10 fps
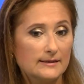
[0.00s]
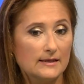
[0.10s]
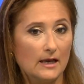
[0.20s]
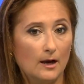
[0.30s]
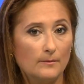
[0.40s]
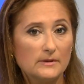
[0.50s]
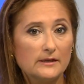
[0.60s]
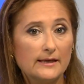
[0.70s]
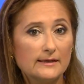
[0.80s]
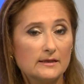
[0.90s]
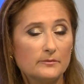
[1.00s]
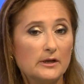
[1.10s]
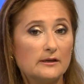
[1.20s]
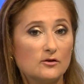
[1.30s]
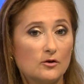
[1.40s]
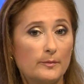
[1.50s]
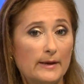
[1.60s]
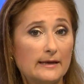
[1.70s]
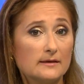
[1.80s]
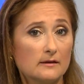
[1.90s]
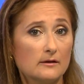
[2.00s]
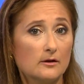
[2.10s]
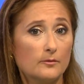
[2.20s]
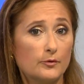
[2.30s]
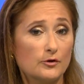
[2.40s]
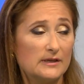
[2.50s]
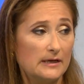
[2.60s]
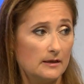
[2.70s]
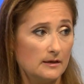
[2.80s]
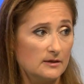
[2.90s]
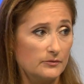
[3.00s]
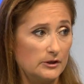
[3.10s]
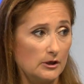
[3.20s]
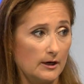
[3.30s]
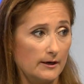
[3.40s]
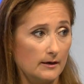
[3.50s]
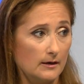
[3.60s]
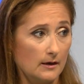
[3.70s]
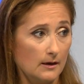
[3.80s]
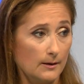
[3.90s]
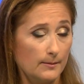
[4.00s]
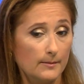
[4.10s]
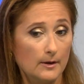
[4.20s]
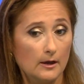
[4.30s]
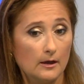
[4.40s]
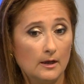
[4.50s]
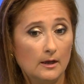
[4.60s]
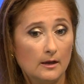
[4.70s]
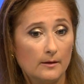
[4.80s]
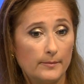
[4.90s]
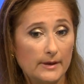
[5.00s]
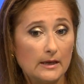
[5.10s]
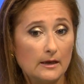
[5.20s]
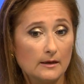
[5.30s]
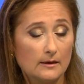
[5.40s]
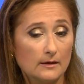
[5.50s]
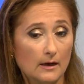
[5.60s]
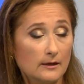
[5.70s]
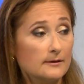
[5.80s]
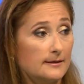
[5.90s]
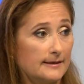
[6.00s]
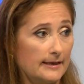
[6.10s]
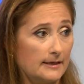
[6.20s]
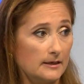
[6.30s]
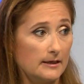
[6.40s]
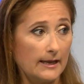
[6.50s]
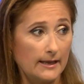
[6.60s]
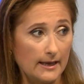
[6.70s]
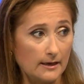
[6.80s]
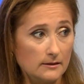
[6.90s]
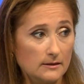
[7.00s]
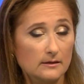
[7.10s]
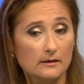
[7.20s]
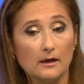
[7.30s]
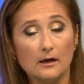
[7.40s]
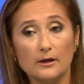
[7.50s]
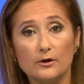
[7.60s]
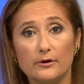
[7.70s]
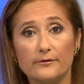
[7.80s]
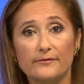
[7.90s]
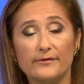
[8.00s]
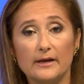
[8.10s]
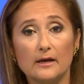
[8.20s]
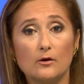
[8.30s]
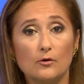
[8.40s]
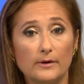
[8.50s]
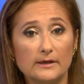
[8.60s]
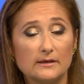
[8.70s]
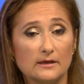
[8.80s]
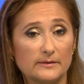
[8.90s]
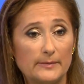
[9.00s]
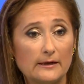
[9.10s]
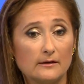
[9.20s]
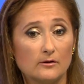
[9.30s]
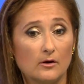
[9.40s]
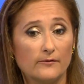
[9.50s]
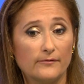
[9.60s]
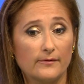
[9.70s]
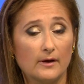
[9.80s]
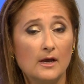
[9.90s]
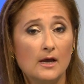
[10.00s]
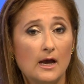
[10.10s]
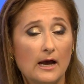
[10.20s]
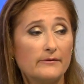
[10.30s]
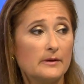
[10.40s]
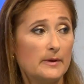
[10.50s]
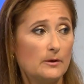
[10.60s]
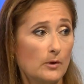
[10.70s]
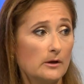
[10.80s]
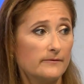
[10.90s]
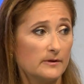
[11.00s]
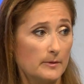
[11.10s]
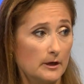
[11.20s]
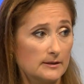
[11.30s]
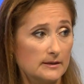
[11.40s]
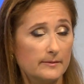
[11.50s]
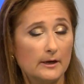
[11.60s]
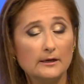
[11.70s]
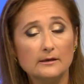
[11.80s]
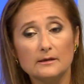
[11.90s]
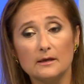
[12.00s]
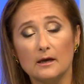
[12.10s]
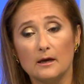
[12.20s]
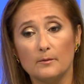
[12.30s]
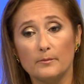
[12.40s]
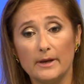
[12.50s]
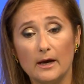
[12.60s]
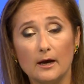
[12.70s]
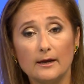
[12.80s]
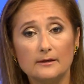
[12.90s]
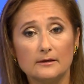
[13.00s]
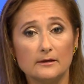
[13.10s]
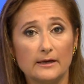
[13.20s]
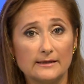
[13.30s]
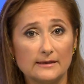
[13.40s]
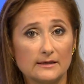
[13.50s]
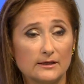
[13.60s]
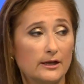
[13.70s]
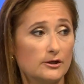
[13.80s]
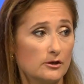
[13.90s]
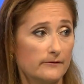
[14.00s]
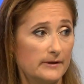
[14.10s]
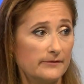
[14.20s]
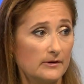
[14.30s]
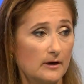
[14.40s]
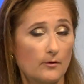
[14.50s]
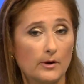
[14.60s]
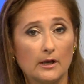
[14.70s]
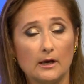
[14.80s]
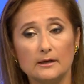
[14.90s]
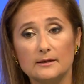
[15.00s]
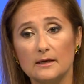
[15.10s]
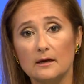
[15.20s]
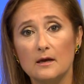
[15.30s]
the testimony took place in the proceedings, which are being undertaken against Jürgen Fenech, who is suspected of having been one of the masterminds behind the assassination of Daphne Caruana Galizia.